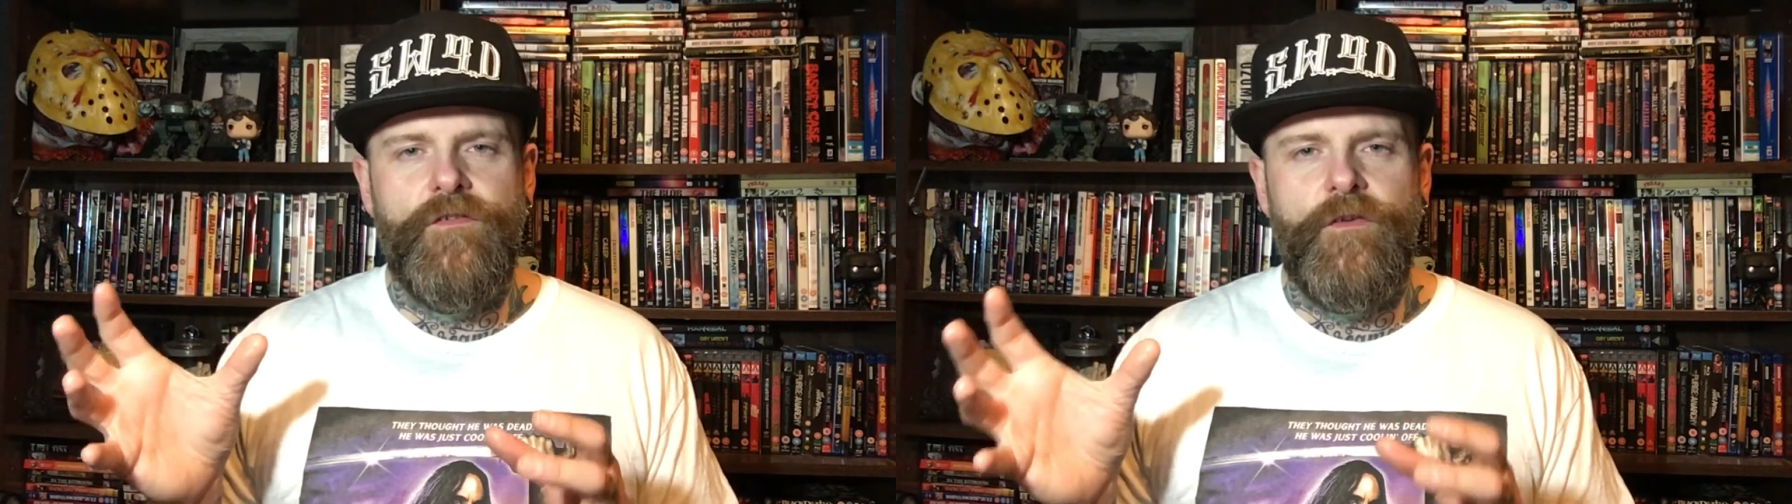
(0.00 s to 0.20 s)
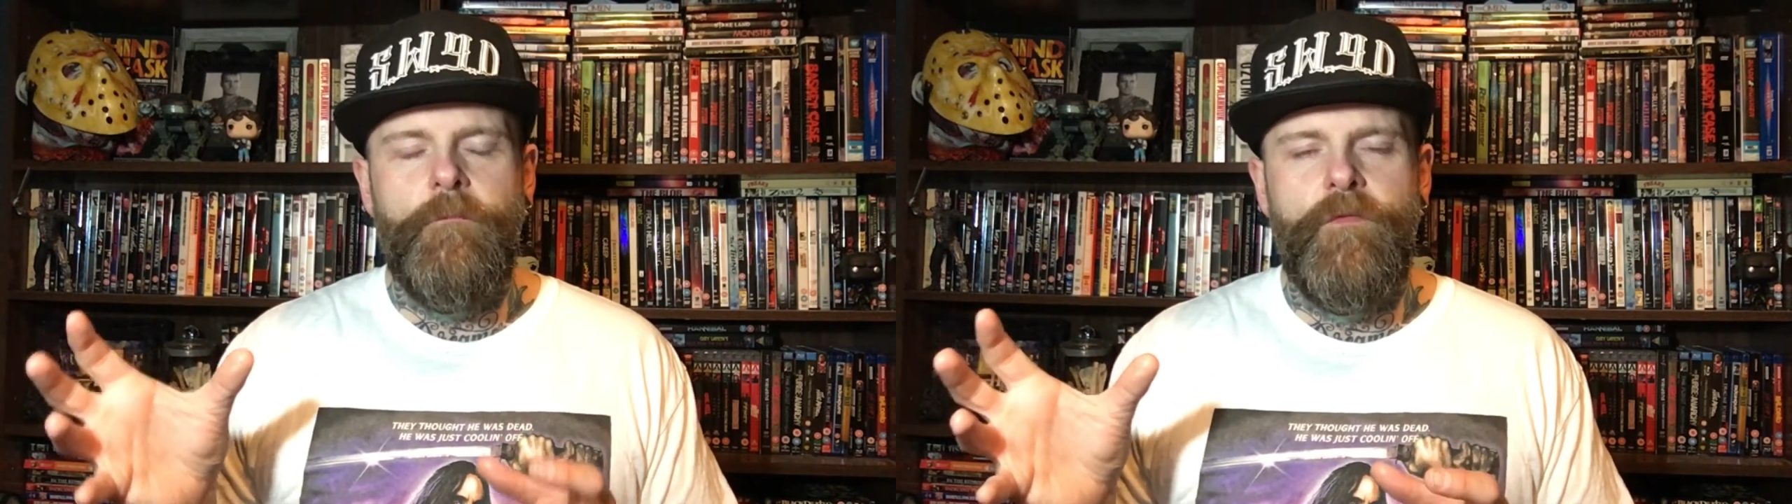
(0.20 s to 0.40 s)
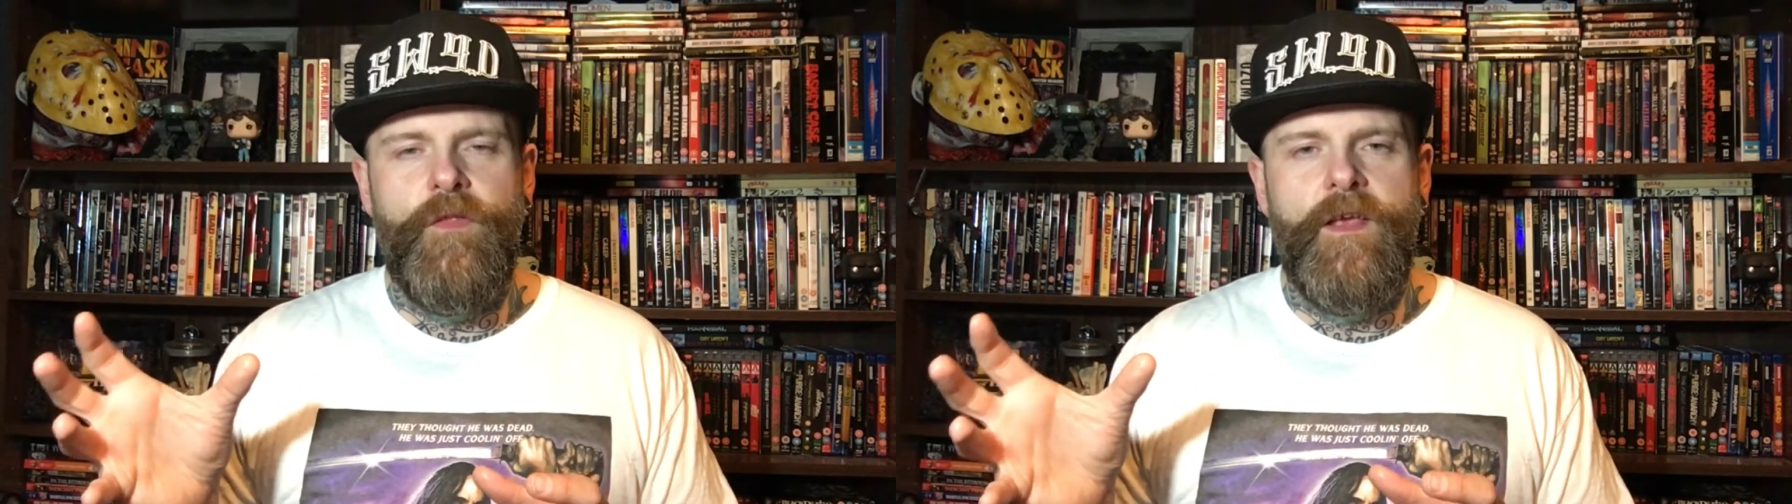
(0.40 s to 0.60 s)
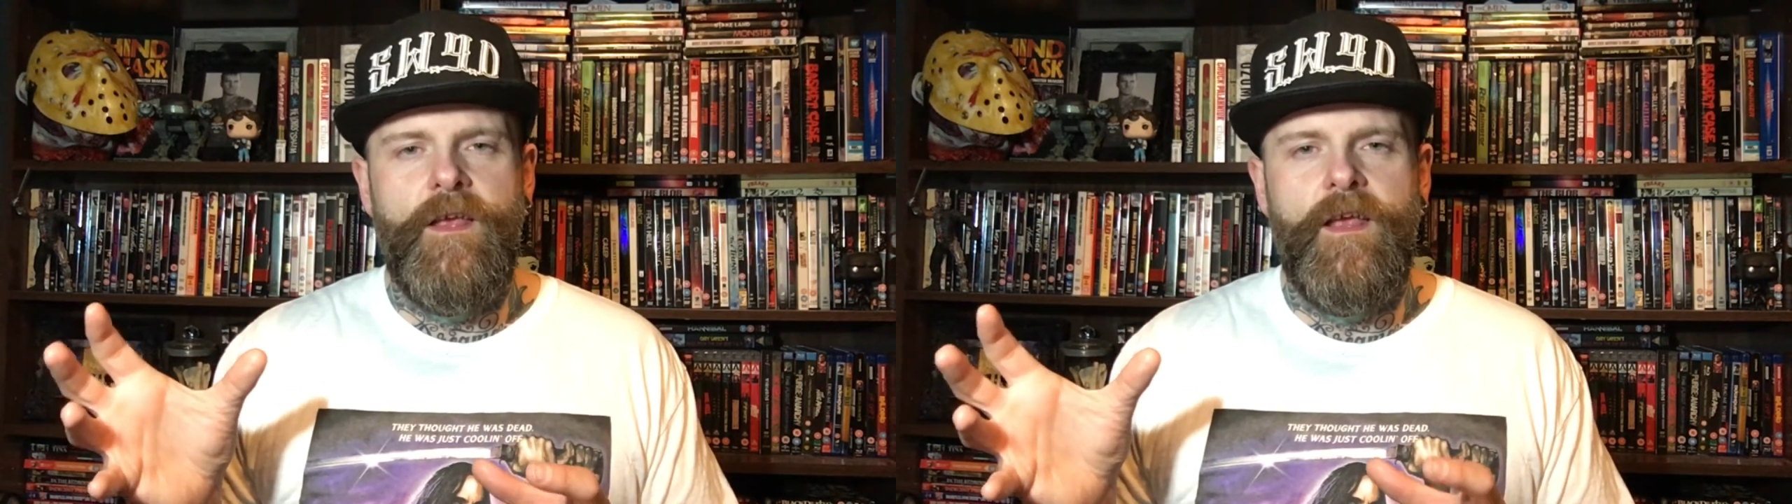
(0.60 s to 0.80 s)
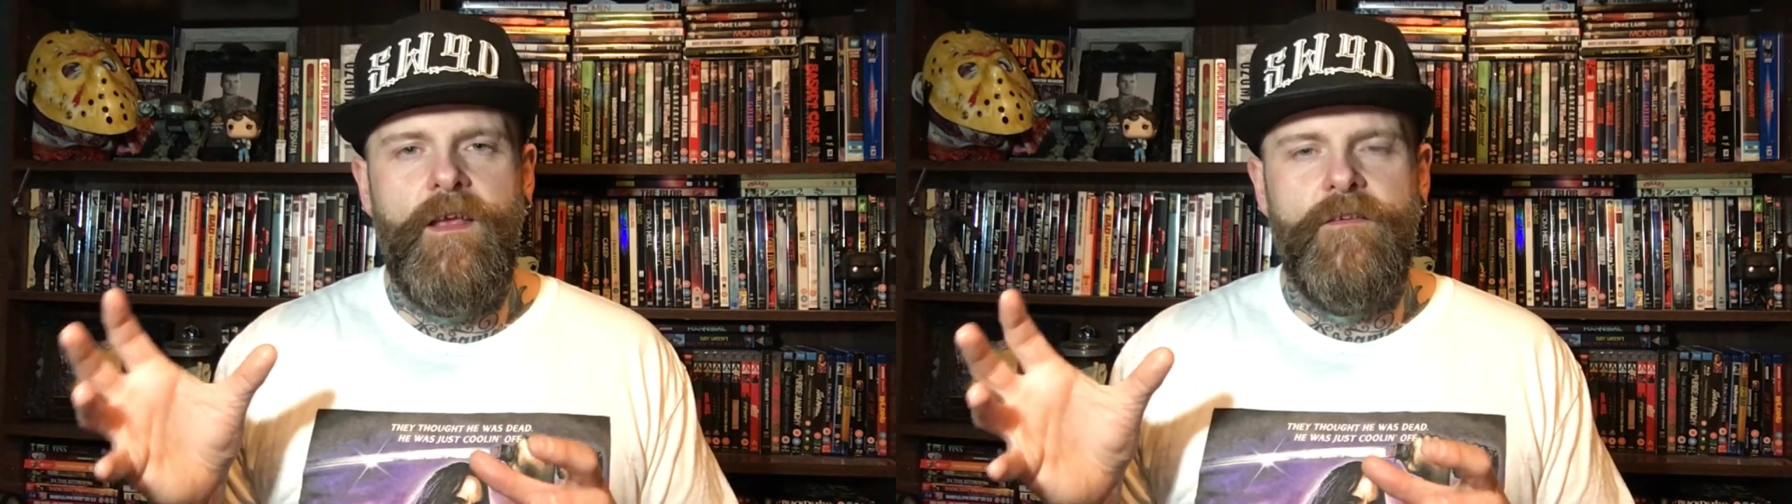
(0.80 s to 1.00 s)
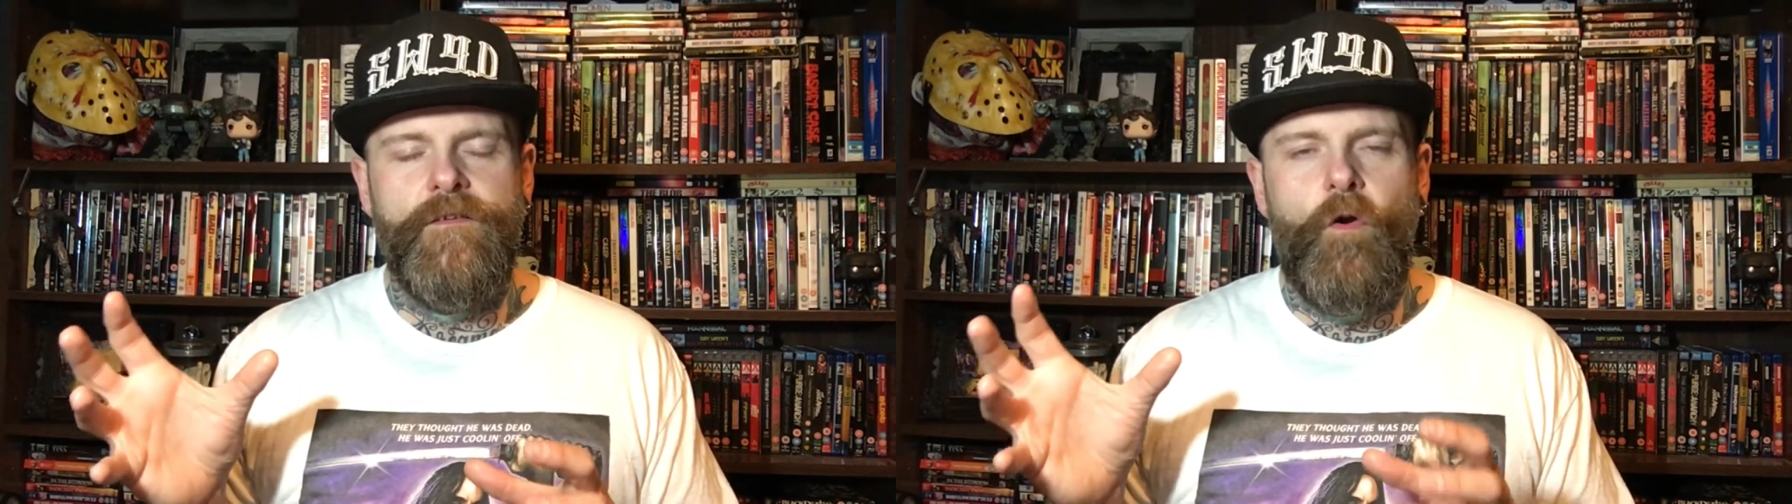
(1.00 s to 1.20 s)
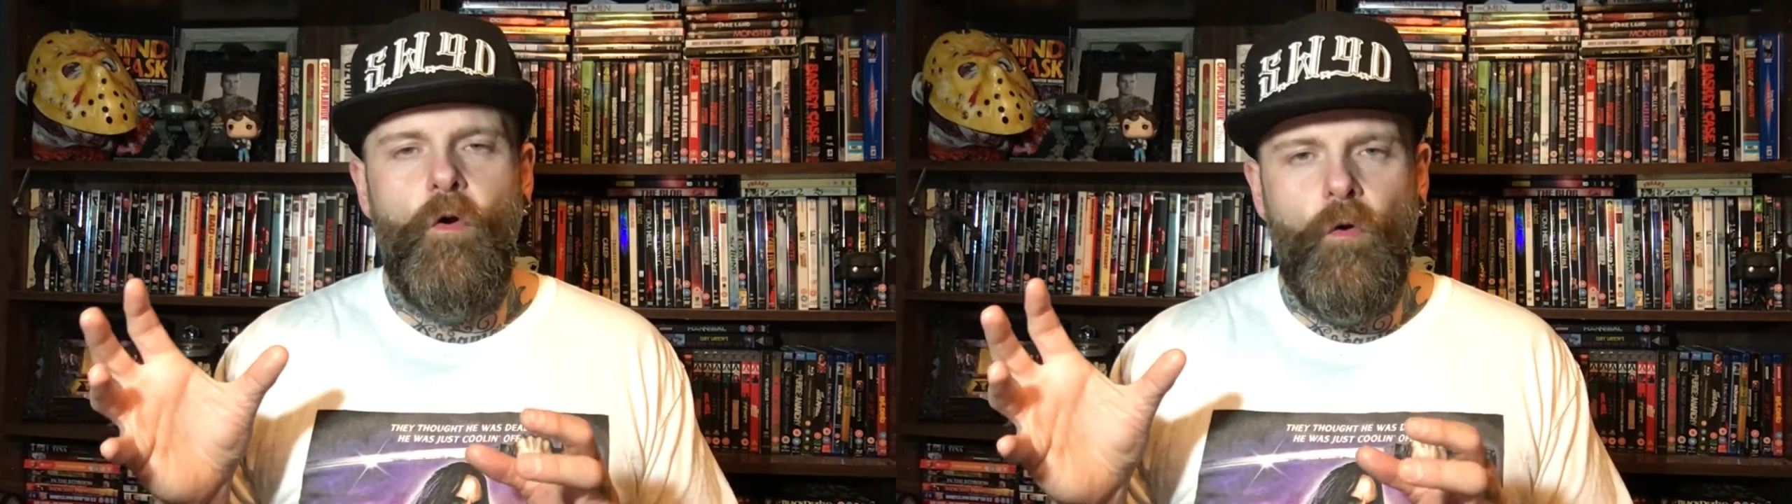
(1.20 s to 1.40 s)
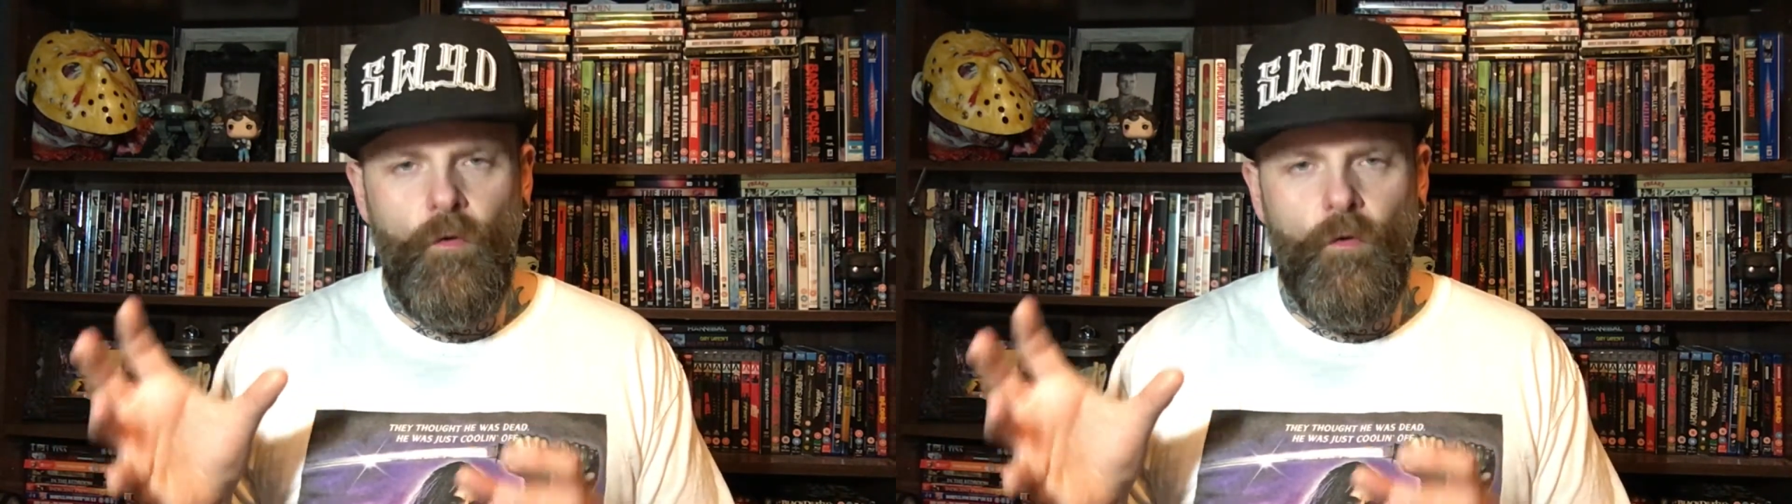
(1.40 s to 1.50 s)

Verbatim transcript: and something is